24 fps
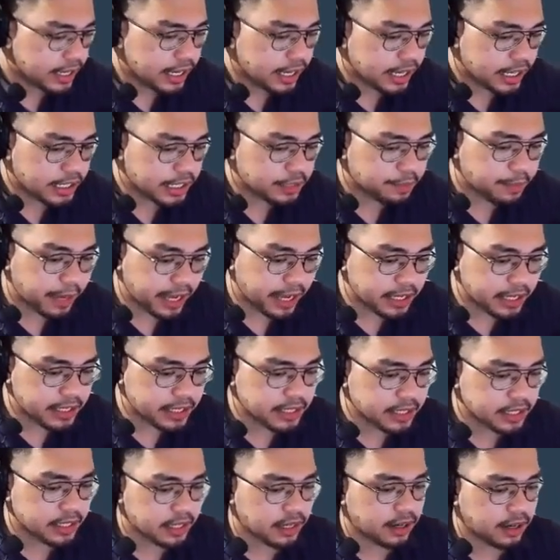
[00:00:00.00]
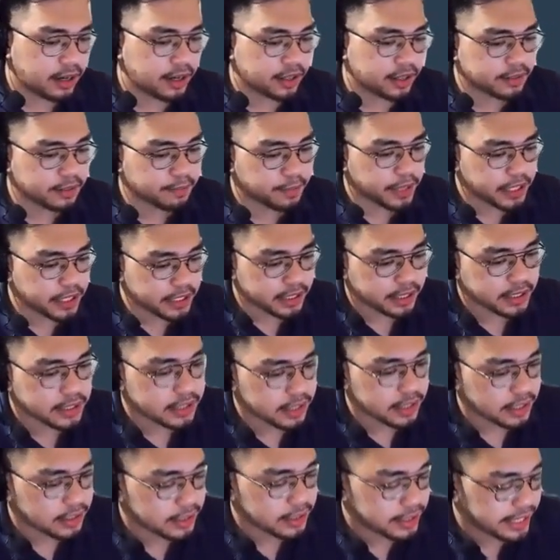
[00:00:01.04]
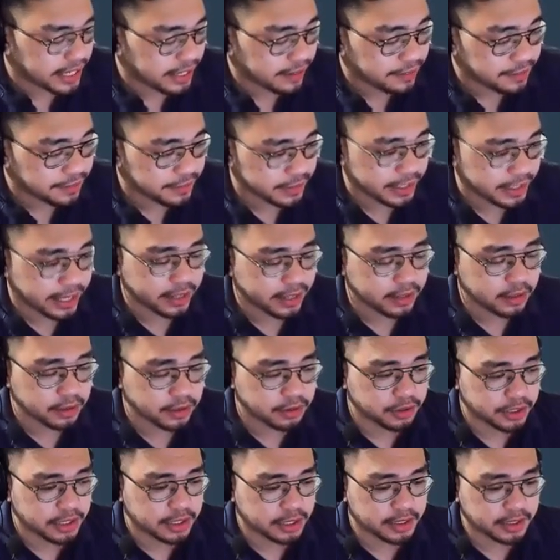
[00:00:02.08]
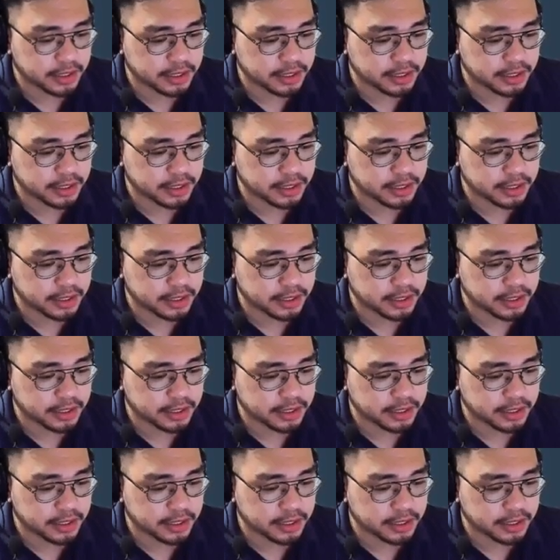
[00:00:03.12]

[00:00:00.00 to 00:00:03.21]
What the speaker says: is based on the person's self-diagnosis.